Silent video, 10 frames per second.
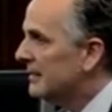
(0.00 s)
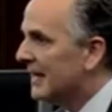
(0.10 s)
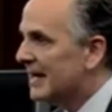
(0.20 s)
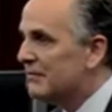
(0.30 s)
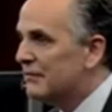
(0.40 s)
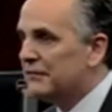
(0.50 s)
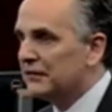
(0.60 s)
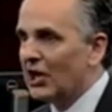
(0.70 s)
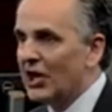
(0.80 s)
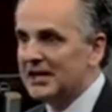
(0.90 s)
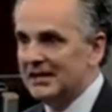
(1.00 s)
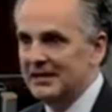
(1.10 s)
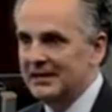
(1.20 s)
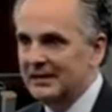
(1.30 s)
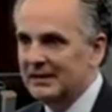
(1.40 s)
They flooded
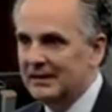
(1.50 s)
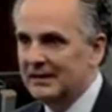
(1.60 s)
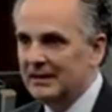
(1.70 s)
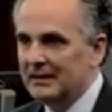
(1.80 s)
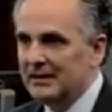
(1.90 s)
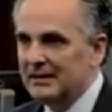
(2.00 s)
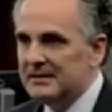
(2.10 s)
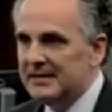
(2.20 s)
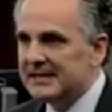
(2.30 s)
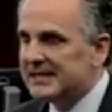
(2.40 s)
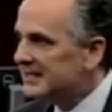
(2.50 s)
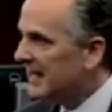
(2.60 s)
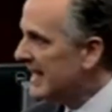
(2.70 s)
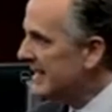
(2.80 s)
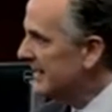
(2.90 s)
this
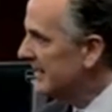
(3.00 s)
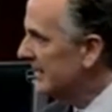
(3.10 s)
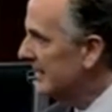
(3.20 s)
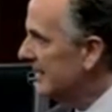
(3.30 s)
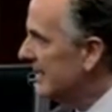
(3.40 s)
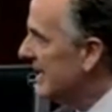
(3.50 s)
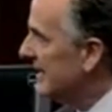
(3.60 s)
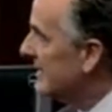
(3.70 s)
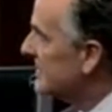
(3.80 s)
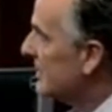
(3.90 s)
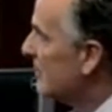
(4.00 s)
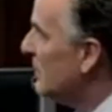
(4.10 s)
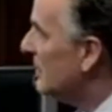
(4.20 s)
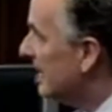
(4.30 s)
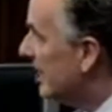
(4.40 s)
state and this
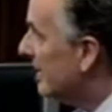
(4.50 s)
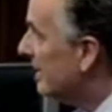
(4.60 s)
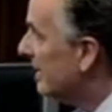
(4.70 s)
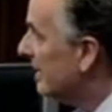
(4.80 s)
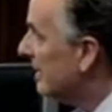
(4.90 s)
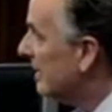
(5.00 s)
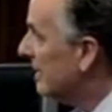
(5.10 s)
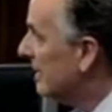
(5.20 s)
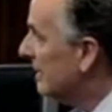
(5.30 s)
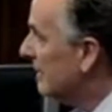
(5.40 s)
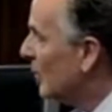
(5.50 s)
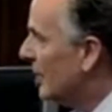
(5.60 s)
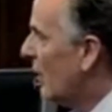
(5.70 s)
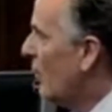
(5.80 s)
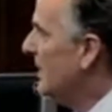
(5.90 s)
community
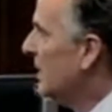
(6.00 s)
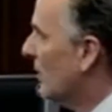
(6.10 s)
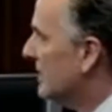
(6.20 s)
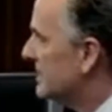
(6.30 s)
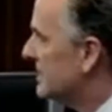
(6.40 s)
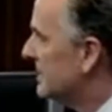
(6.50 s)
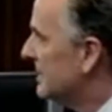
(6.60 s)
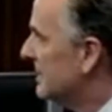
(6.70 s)
with opioids.